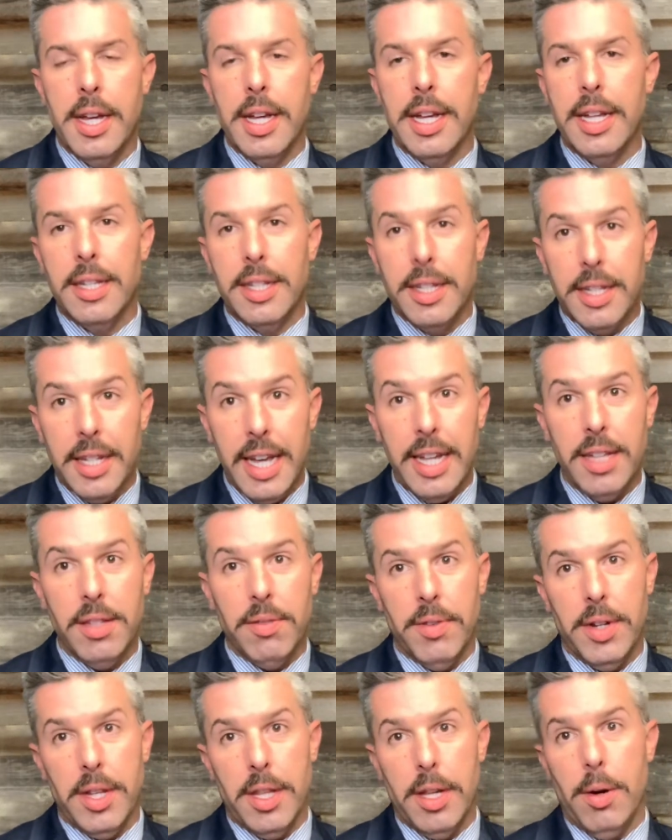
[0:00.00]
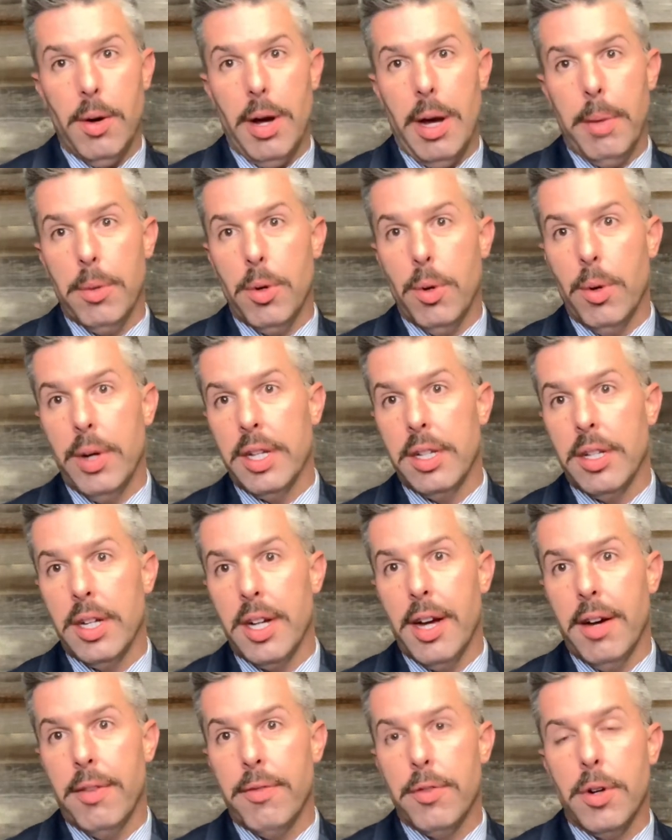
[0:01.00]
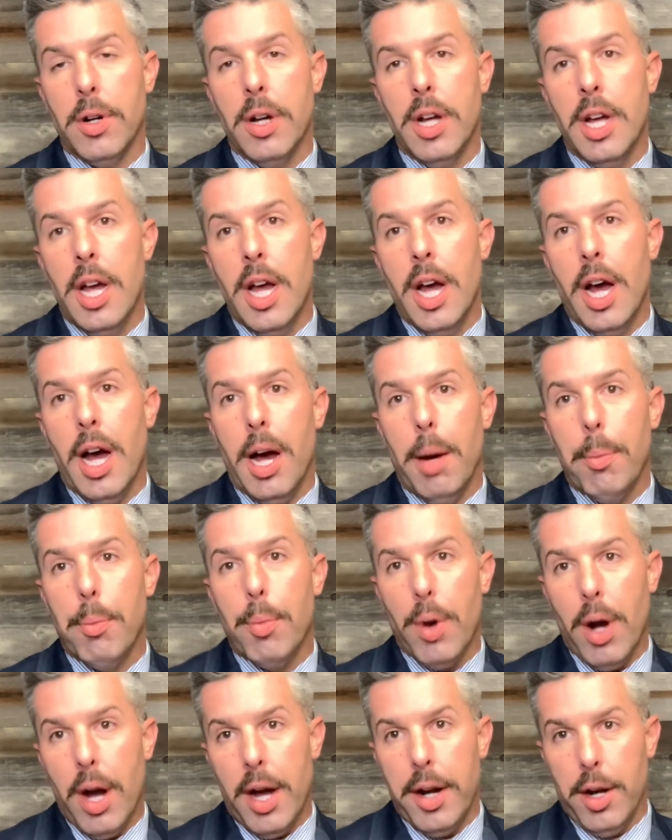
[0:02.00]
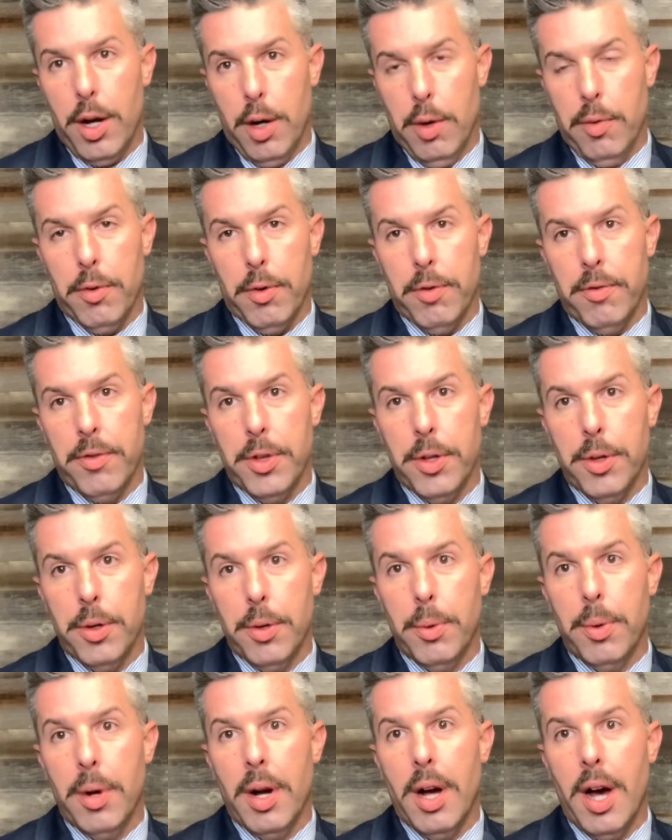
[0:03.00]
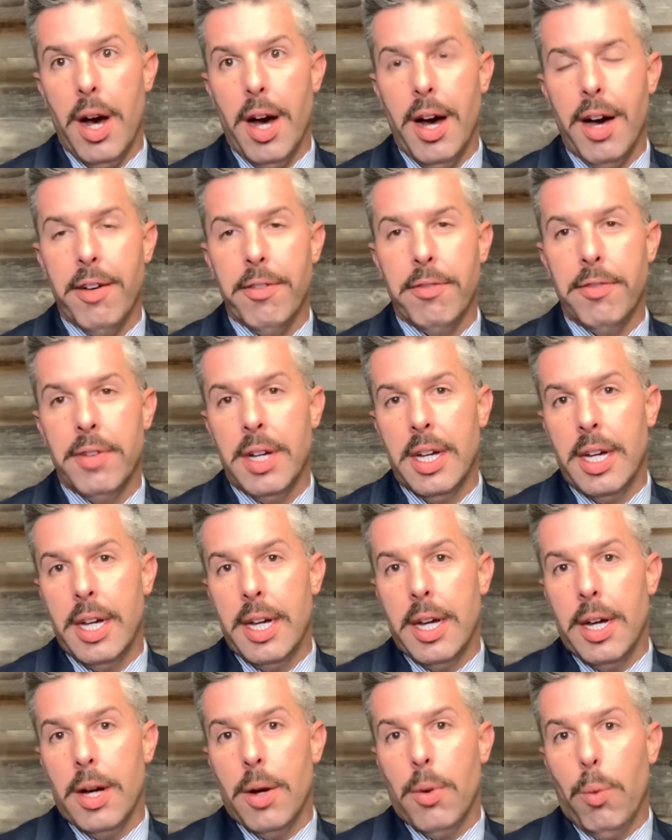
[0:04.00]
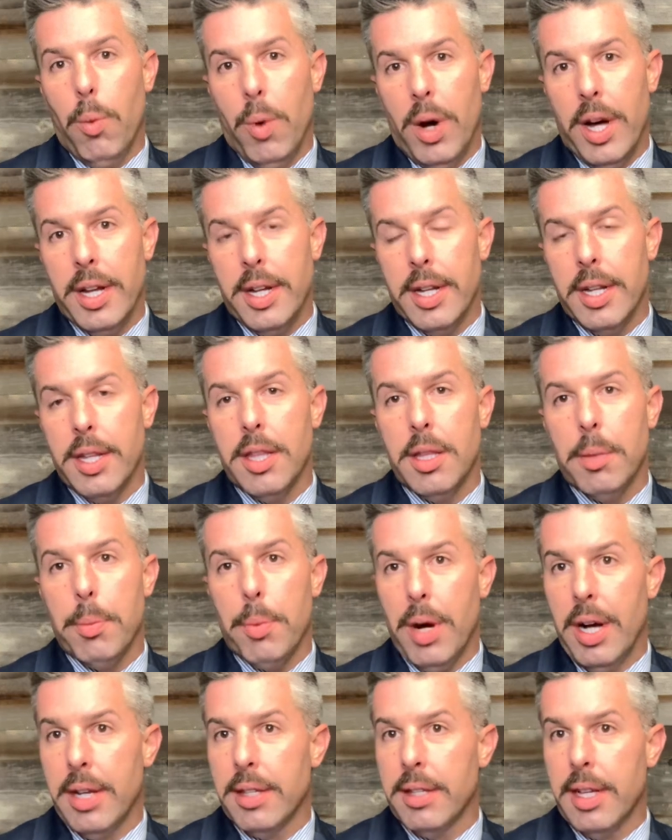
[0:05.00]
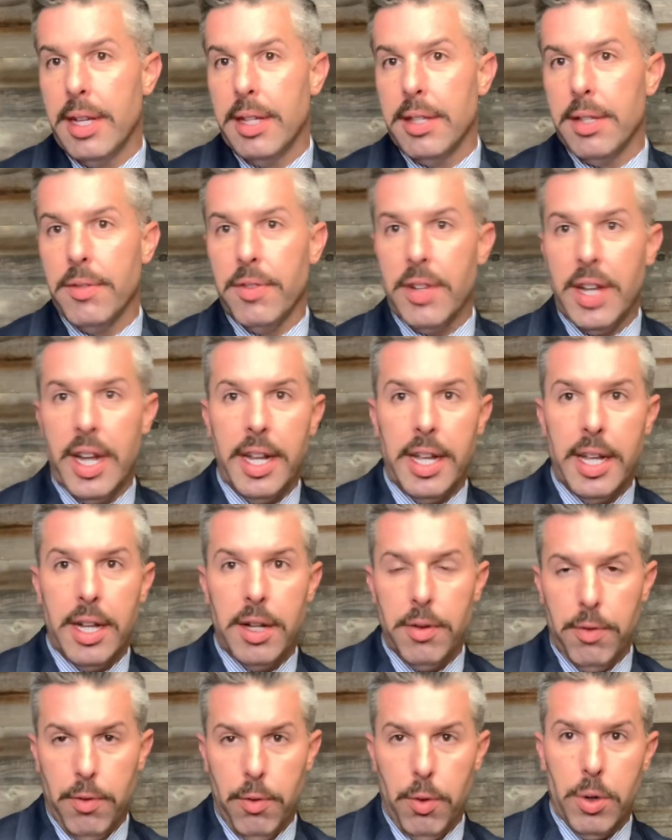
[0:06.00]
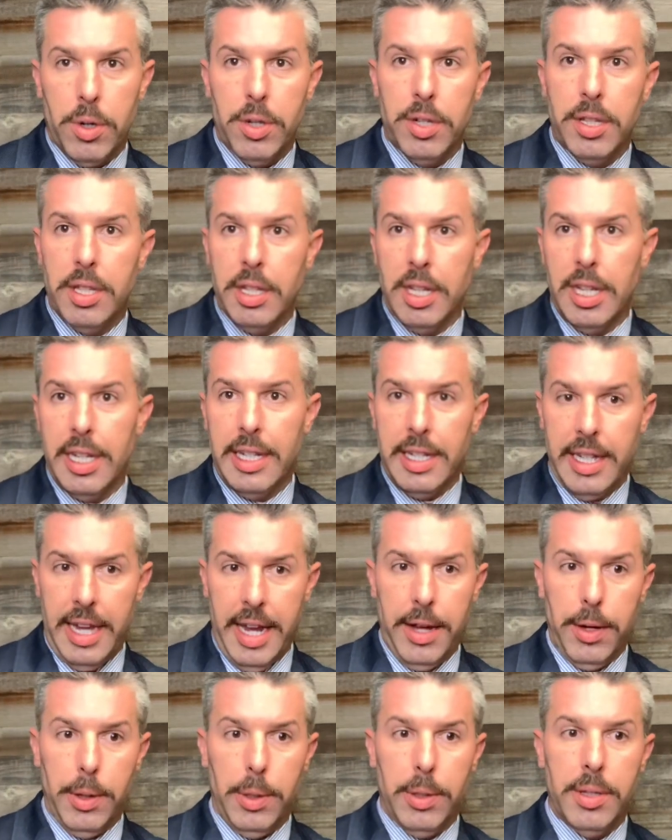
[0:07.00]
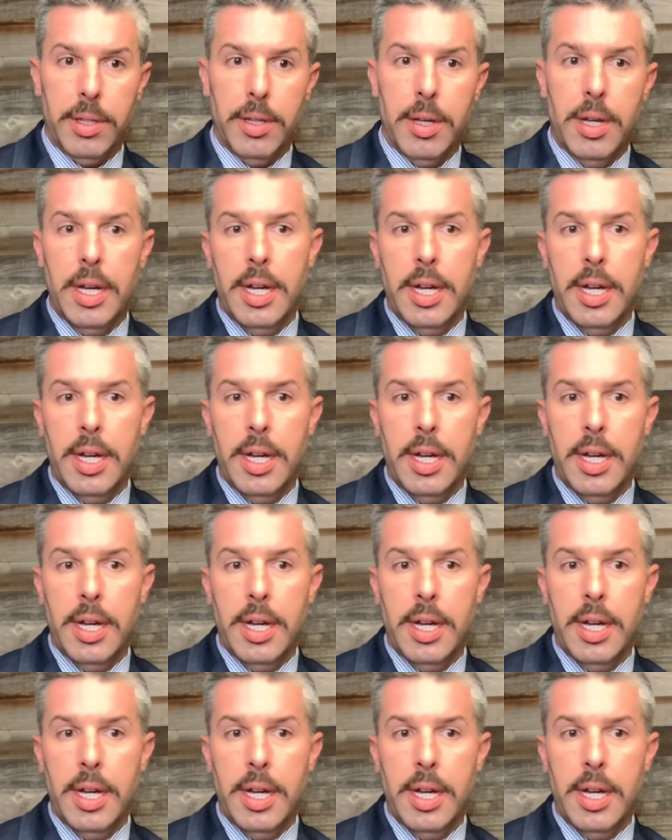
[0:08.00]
In today's video, I'm going to cover a broad overview of what the process of getting a divorce entails.